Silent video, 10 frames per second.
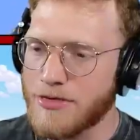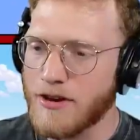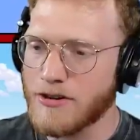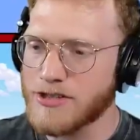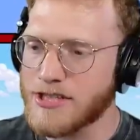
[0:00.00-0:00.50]

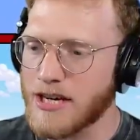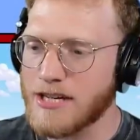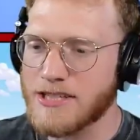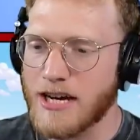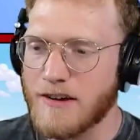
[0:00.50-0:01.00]
There's
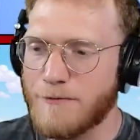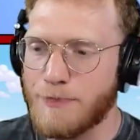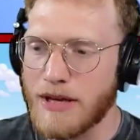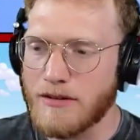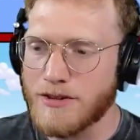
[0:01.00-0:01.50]
a ton
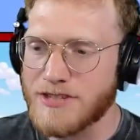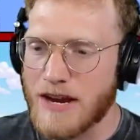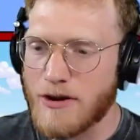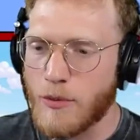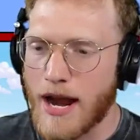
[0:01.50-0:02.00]
of builds
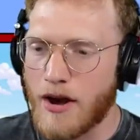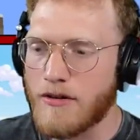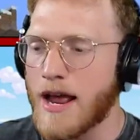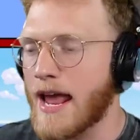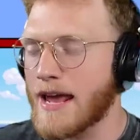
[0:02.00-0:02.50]

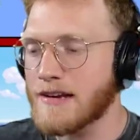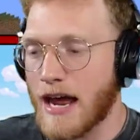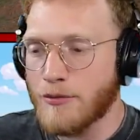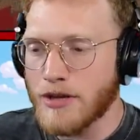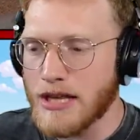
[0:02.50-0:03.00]
everywhere, and
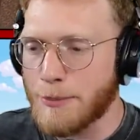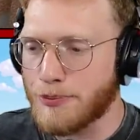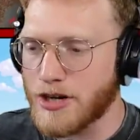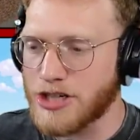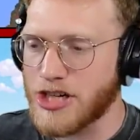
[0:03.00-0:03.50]
I really
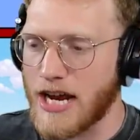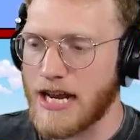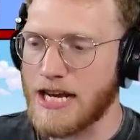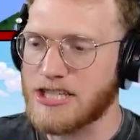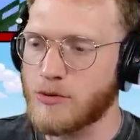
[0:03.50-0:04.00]

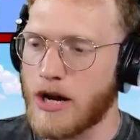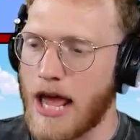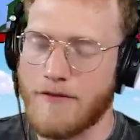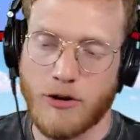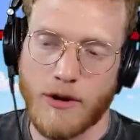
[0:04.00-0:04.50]
appreciate each and
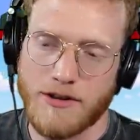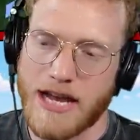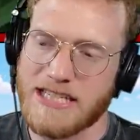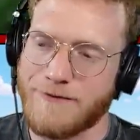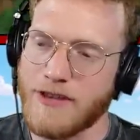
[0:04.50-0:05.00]
every one of
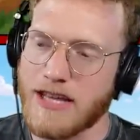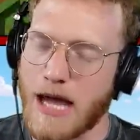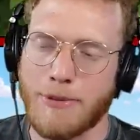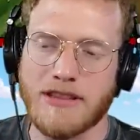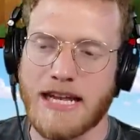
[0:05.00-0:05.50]
you guys. I feel
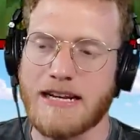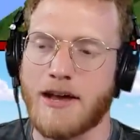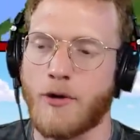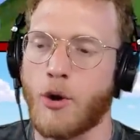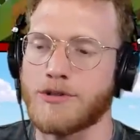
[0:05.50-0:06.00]
like I've been letting
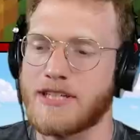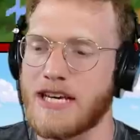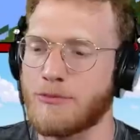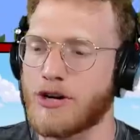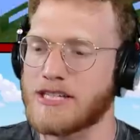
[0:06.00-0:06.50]
down the whole
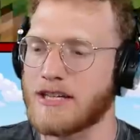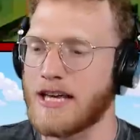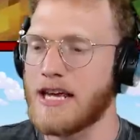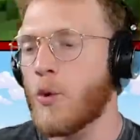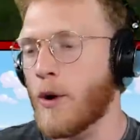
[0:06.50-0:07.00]
team
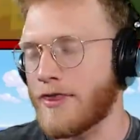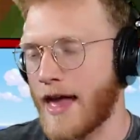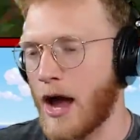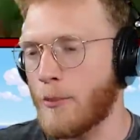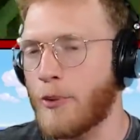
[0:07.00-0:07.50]
recently with
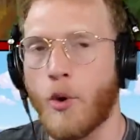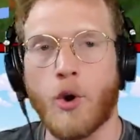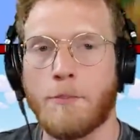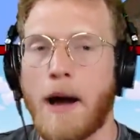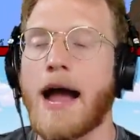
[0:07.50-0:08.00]
how
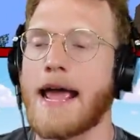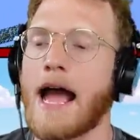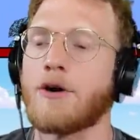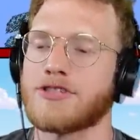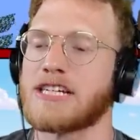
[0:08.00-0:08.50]
poor my
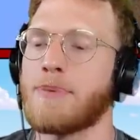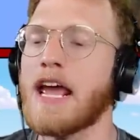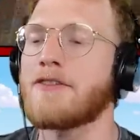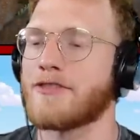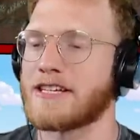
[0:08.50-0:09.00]
house has
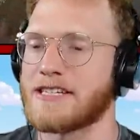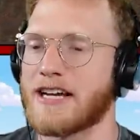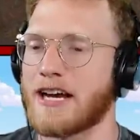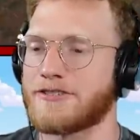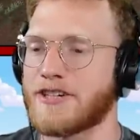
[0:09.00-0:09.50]
been for this entire